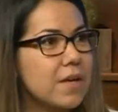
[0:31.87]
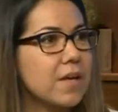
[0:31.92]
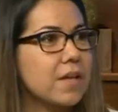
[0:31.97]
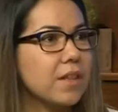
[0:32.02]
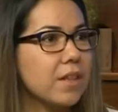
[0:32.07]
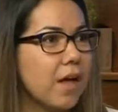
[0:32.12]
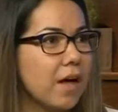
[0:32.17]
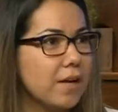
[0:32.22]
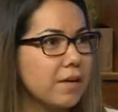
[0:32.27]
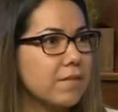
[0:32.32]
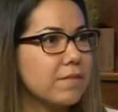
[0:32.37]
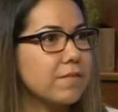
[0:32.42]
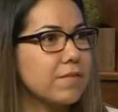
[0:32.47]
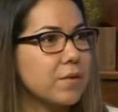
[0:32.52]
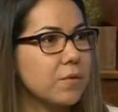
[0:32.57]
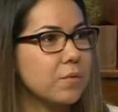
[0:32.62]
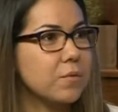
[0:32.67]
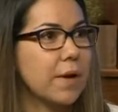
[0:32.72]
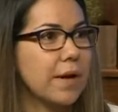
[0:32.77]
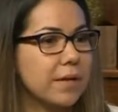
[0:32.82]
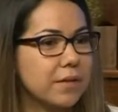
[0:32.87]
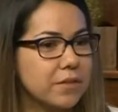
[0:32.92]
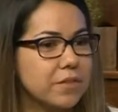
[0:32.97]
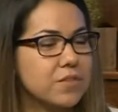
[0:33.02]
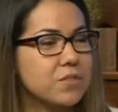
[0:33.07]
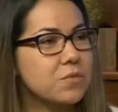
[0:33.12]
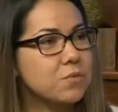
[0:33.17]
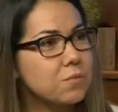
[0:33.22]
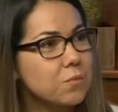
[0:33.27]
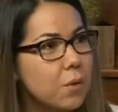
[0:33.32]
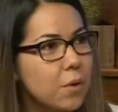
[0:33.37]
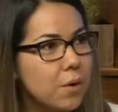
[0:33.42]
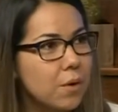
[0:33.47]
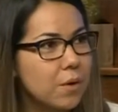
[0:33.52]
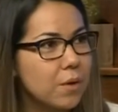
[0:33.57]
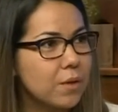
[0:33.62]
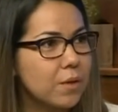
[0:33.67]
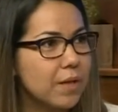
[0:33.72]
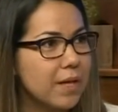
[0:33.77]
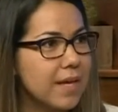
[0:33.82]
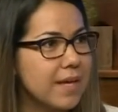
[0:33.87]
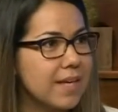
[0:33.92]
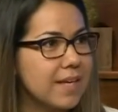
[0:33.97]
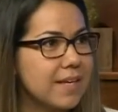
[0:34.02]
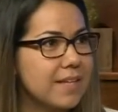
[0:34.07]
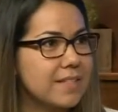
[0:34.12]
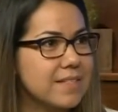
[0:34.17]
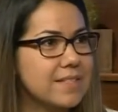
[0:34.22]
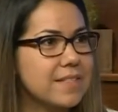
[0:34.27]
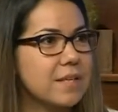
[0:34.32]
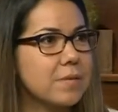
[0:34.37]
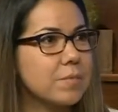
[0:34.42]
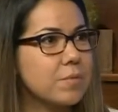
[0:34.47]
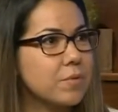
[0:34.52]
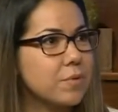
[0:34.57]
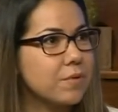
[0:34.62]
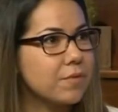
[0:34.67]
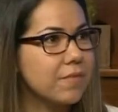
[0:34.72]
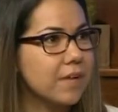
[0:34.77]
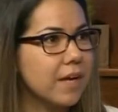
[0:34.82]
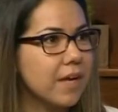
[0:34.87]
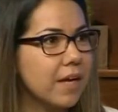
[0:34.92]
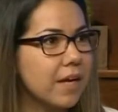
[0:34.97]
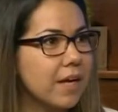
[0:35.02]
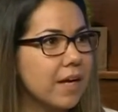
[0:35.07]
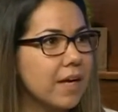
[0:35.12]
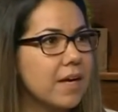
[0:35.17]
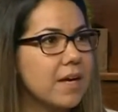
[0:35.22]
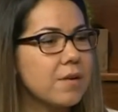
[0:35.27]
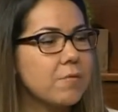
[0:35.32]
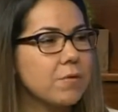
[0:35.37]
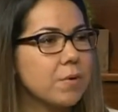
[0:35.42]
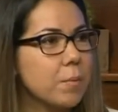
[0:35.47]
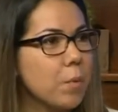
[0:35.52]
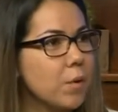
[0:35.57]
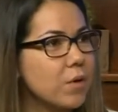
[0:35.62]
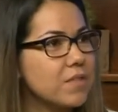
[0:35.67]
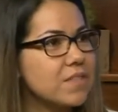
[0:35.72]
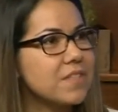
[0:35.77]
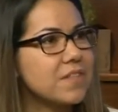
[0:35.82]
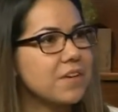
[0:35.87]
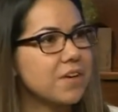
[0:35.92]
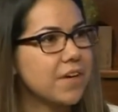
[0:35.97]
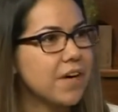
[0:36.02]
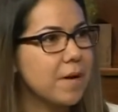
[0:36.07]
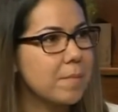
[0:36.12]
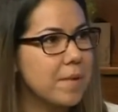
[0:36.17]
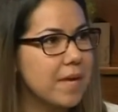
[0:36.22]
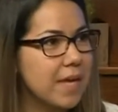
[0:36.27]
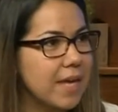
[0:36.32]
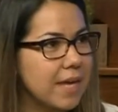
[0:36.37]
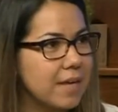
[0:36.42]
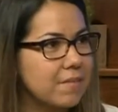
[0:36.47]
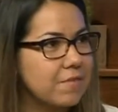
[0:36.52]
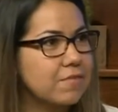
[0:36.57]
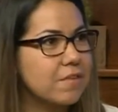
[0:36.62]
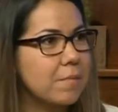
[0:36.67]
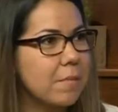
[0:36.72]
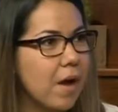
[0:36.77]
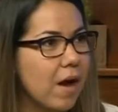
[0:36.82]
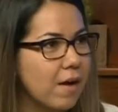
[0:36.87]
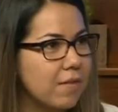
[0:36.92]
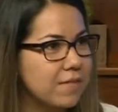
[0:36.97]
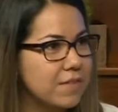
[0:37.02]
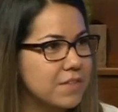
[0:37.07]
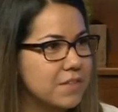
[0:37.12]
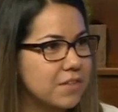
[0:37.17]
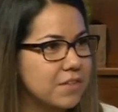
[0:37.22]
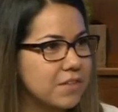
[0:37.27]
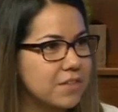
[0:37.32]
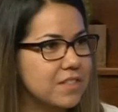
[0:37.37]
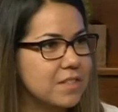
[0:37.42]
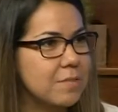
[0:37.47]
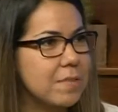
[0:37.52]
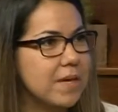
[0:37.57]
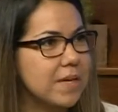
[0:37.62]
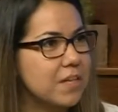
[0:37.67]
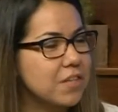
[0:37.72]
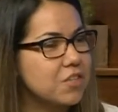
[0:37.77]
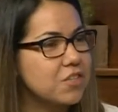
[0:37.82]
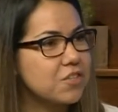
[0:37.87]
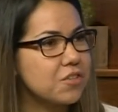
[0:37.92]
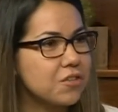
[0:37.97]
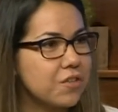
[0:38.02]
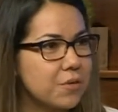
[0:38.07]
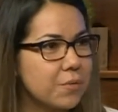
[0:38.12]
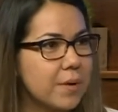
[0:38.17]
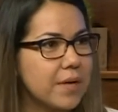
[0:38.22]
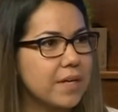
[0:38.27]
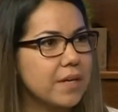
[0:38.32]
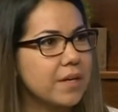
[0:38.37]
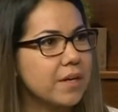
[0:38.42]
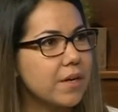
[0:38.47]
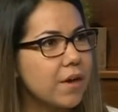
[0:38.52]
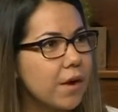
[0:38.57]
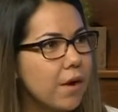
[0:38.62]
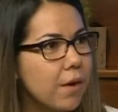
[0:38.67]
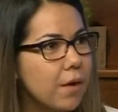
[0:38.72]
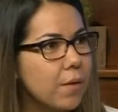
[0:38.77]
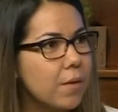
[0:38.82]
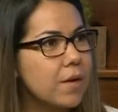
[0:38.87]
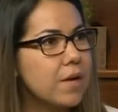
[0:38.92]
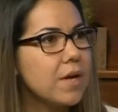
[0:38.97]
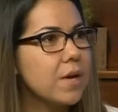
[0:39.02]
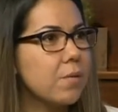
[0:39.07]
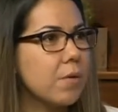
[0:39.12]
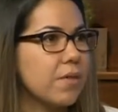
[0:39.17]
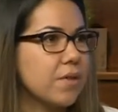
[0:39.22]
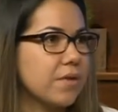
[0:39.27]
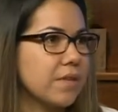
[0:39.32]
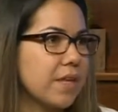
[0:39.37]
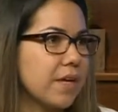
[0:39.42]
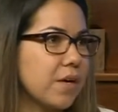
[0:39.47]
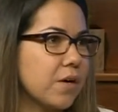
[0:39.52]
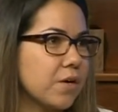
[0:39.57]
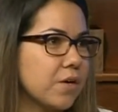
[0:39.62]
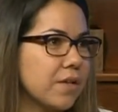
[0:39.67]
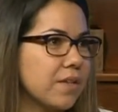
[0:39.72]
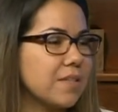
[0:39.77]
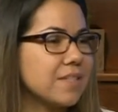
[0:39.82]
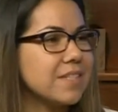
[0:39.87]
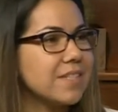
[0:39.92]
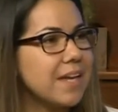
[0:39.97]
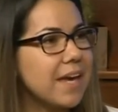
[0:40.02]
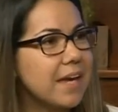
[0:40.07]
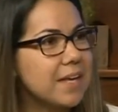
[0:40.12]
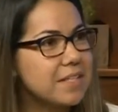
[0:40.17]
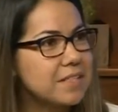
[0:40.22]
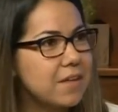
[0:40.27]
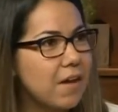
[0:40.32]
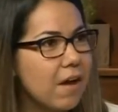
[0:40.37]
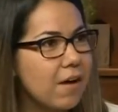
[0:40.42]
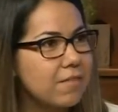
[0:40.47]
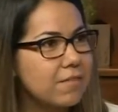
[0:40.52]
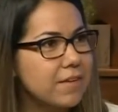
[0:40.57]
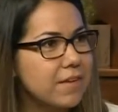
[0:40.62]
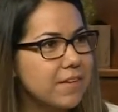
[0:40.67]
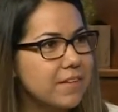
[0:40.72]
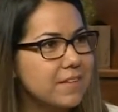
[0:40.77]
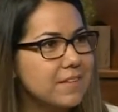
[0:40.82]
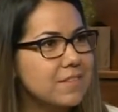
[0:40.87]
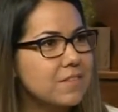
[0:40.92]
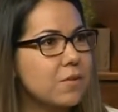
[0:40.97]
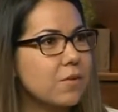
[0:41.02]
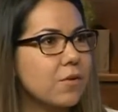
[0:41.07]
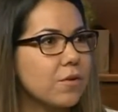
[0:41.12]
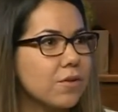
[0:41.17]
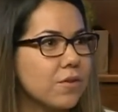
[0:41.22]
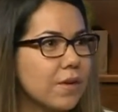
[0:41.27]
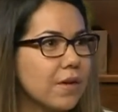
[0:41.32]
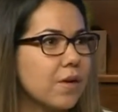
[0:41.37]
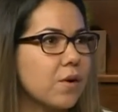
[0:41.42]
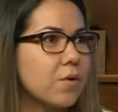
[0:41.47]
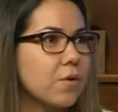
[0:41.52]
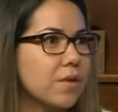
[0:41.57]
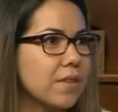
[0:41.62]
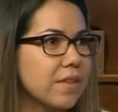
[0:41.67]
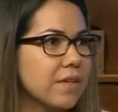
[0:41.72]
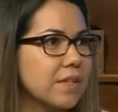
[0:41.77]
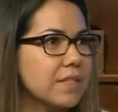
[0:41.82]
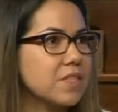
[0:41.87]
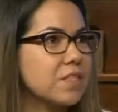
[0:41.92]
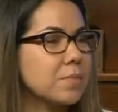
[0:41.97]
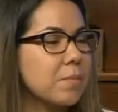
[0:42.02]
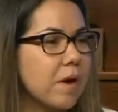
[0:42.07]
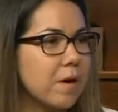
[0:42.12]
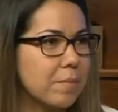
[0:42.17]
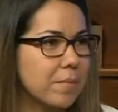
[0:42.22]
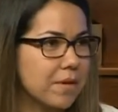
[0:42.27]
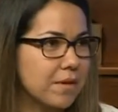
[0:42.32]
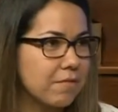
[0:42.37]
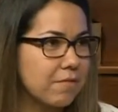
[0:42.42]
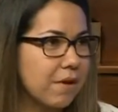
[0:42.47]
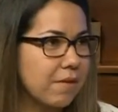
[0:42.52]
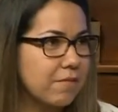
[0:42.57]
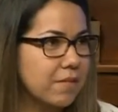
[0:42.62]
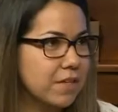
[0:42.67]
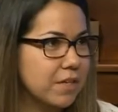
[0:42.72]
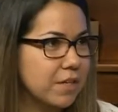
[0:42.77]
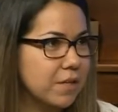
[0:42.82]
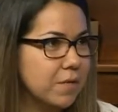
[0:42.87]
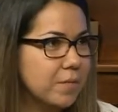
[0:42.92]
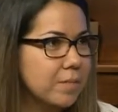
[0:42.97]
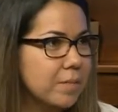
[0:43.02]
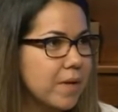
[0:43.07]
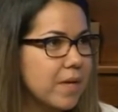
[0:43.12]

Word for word: A lot of the records role is approving reports that are coming in from officers and making sure they're ready to go, whether they go to the DA's office or they go to the Department of Revenue.